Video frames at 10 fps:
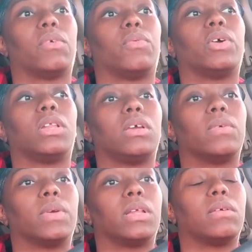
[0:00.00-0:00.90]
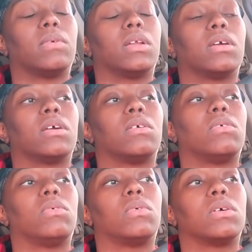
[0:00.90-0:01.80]
really, really want to go
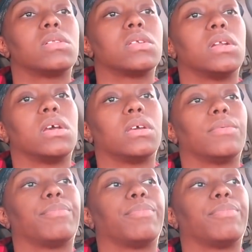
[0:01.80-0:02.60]
hookah today.